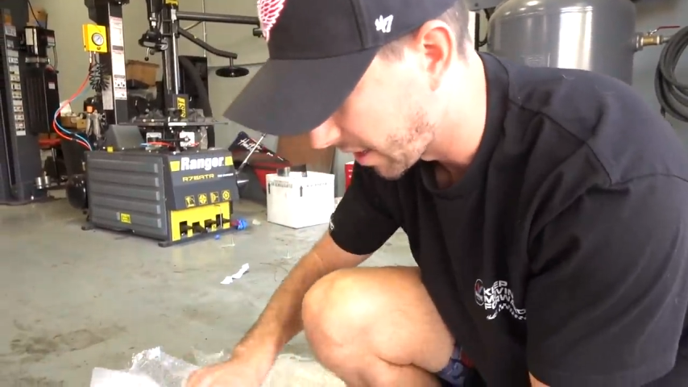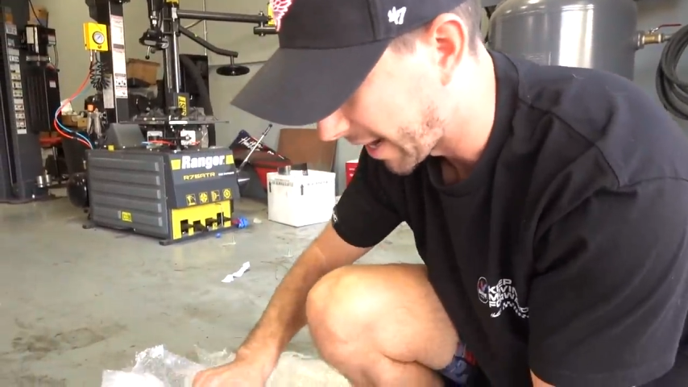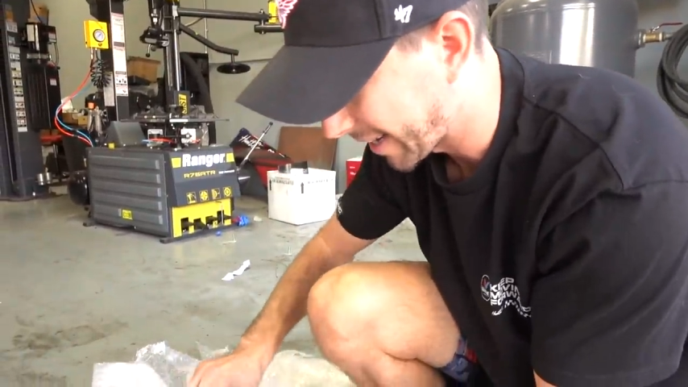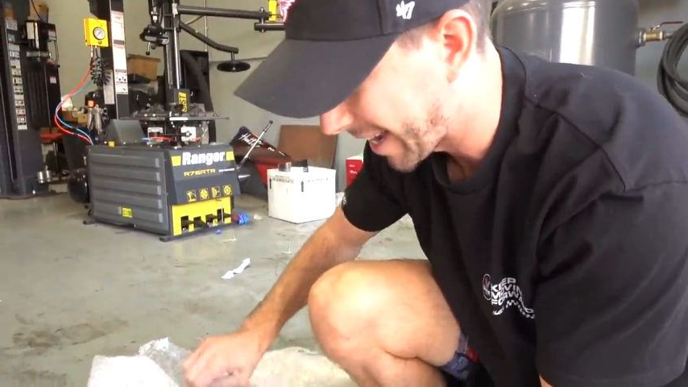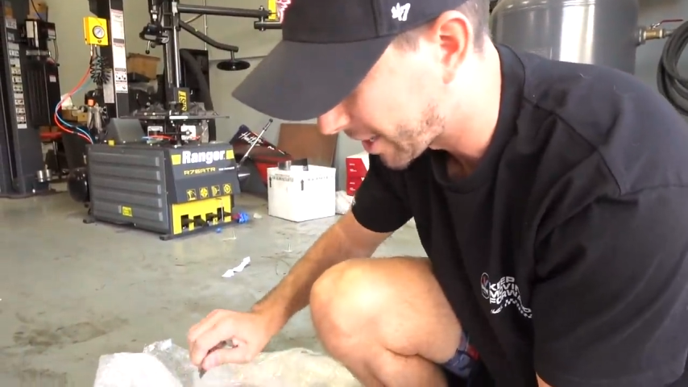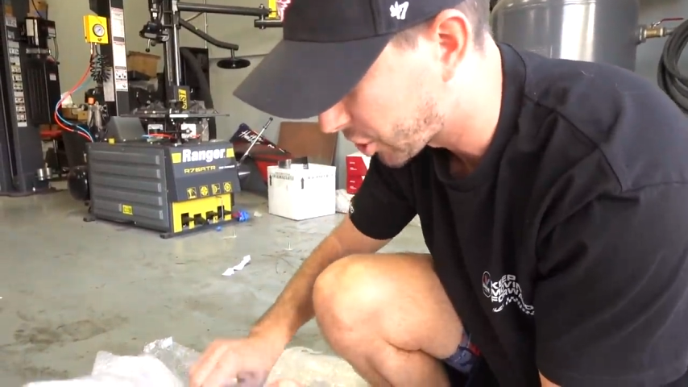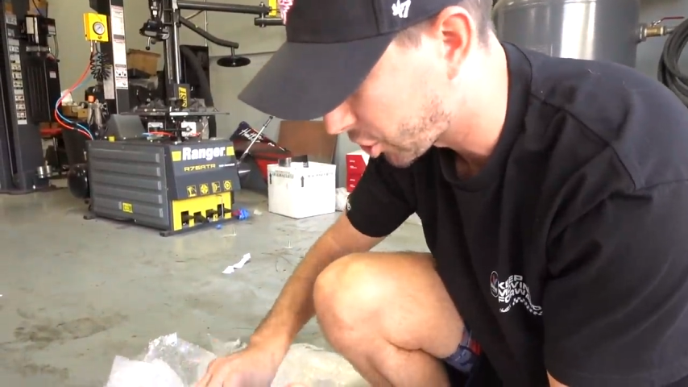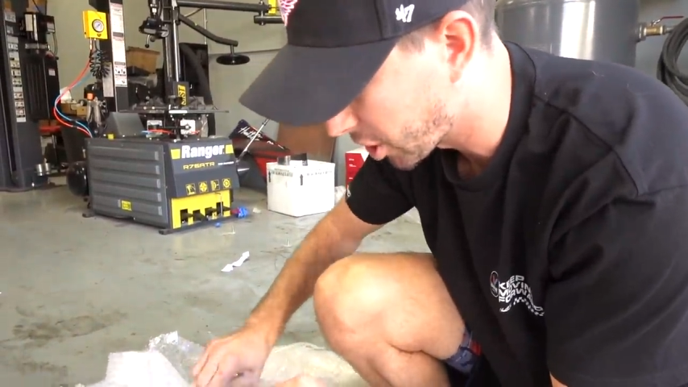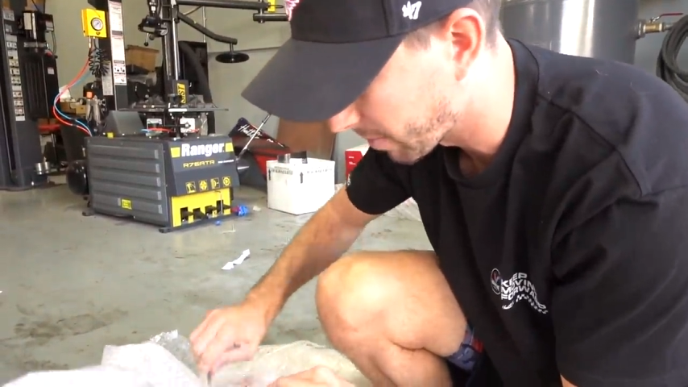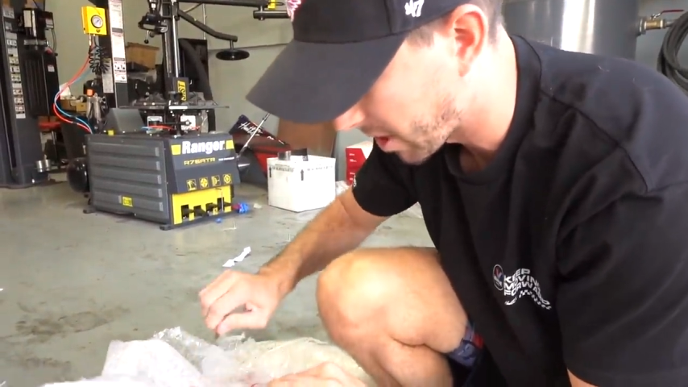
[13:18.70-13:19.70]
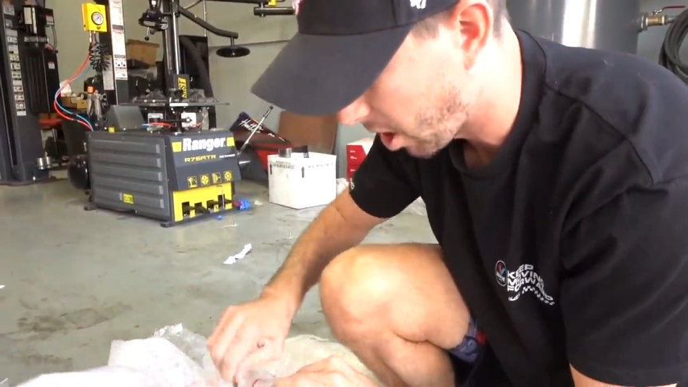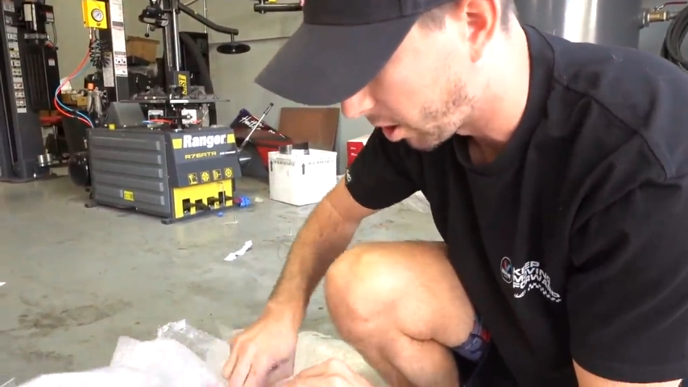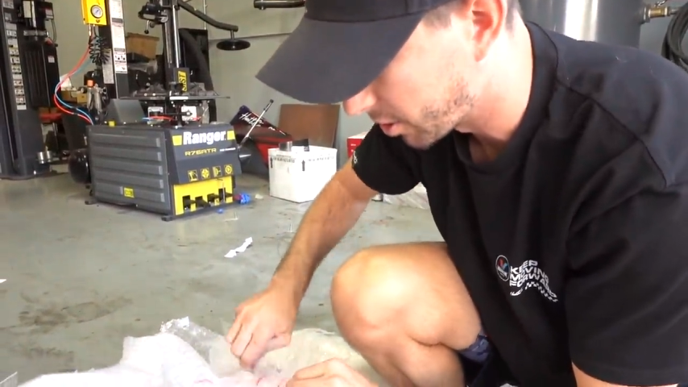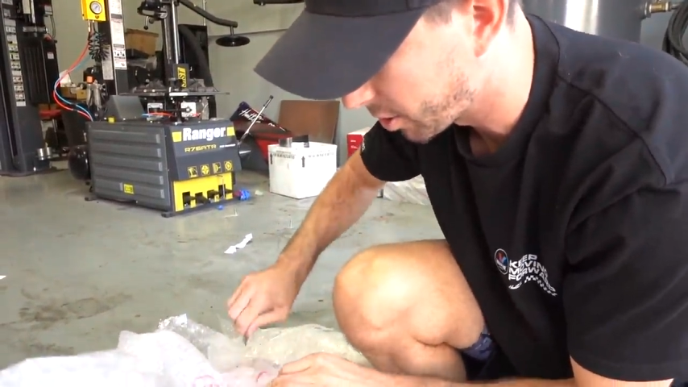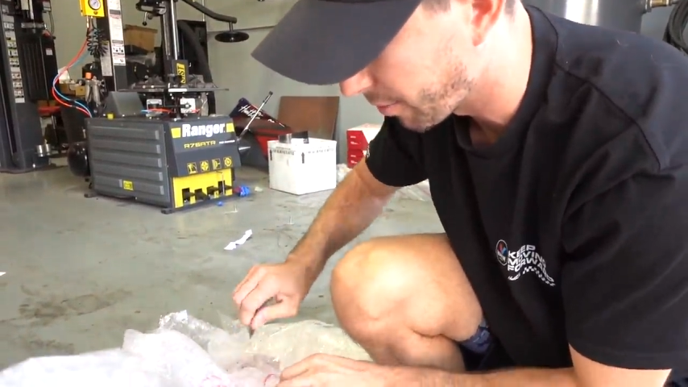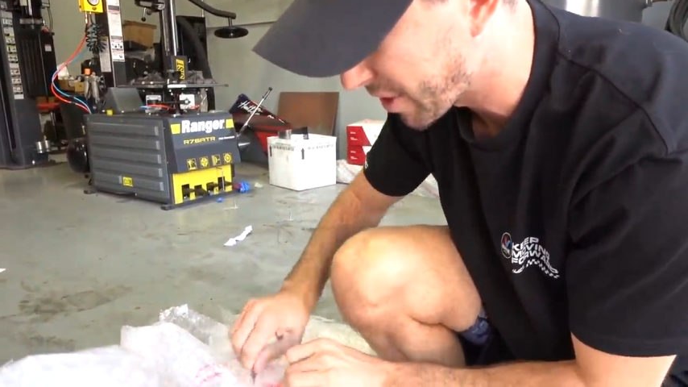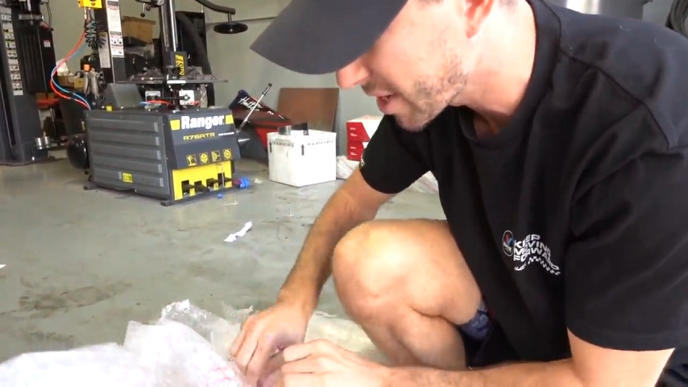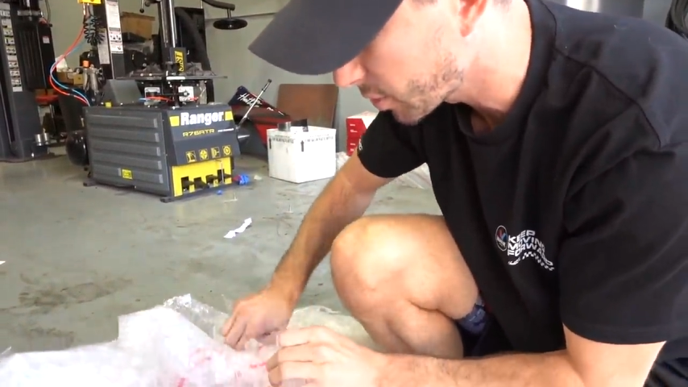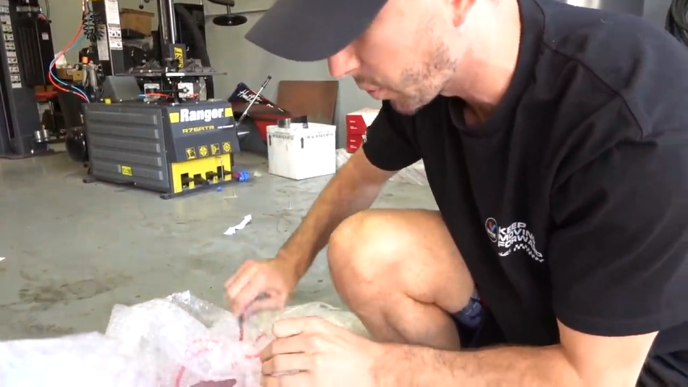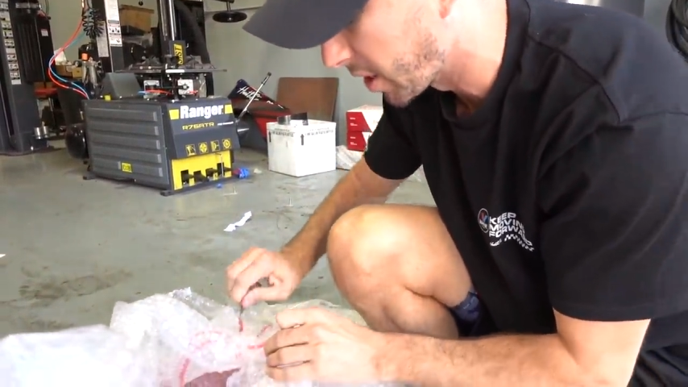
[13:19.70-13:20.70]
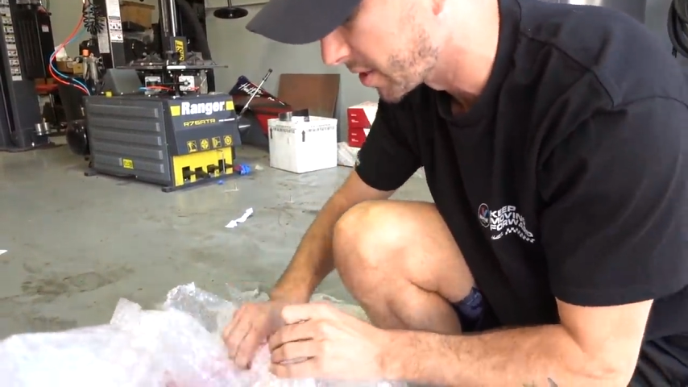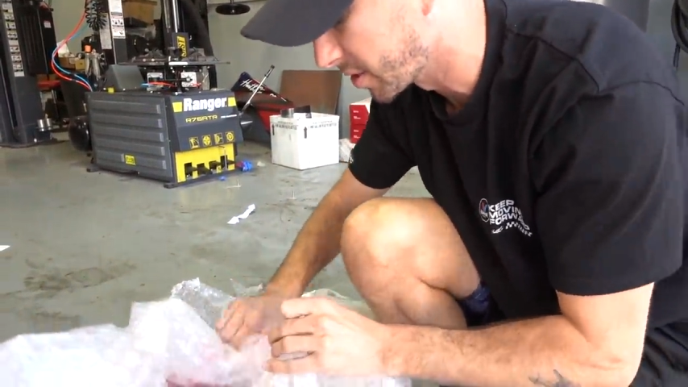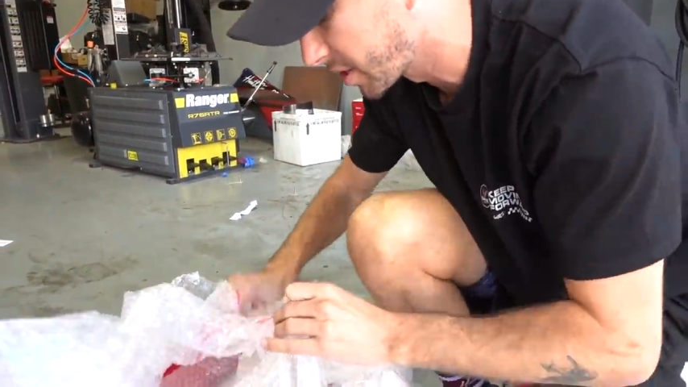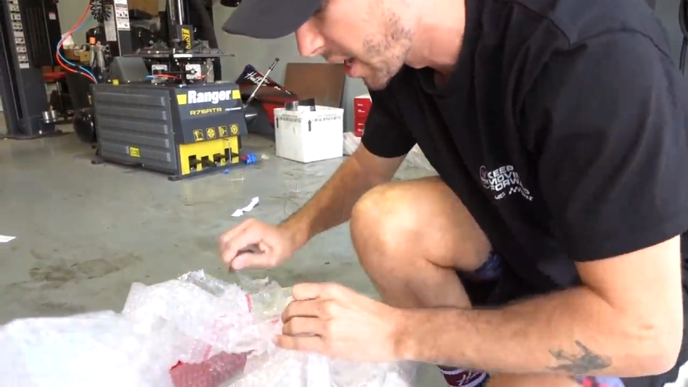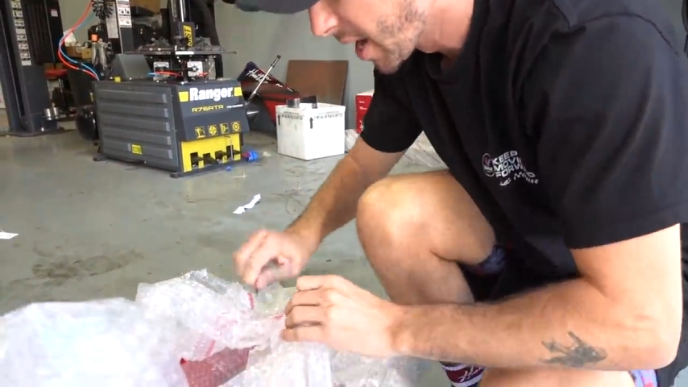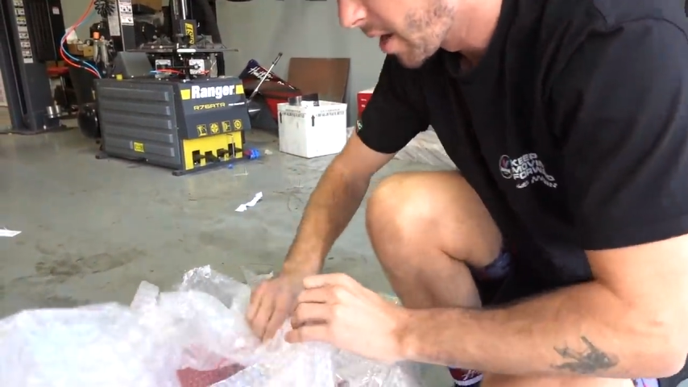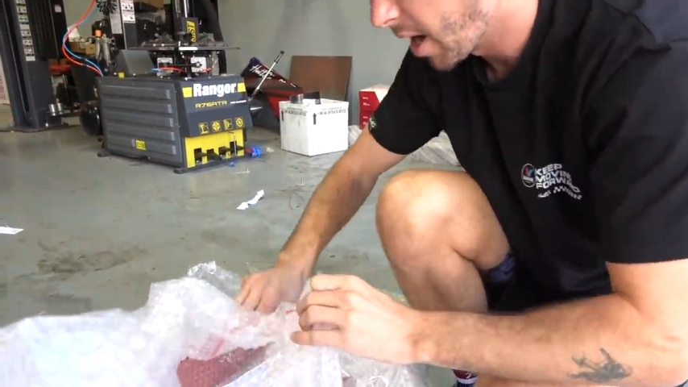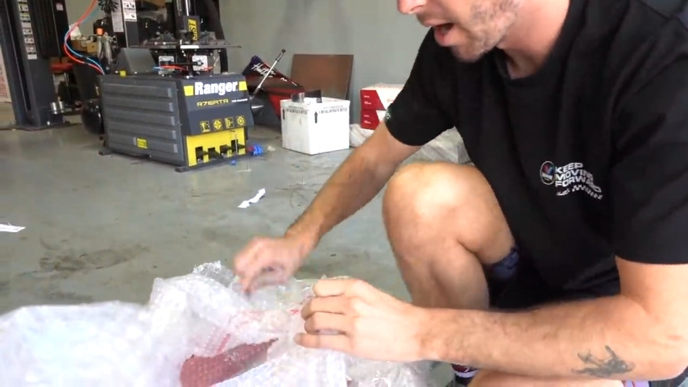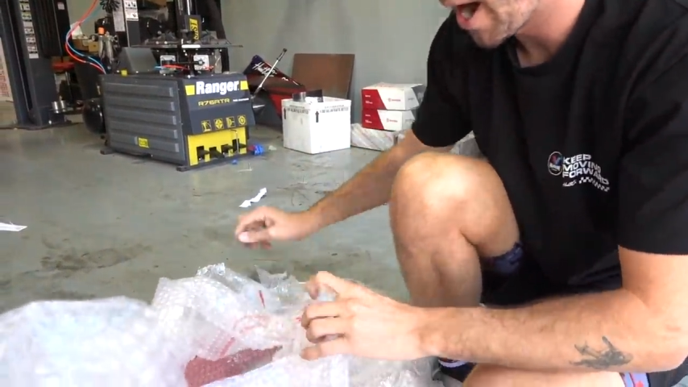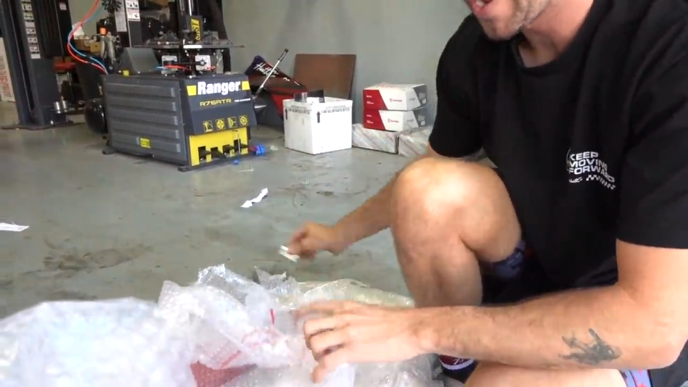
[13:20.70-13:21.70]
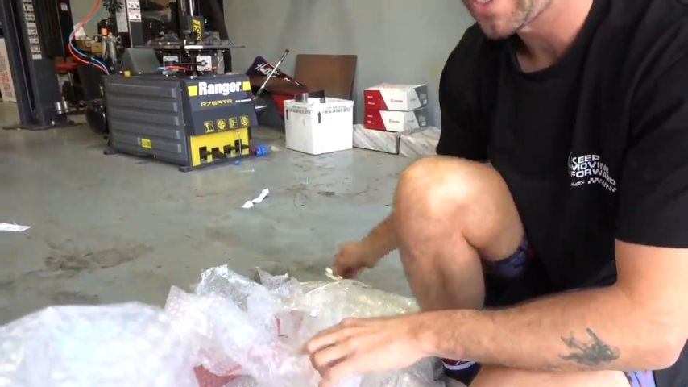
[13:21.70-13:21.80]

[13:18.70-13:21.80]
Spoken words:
[unreadable: no face in view]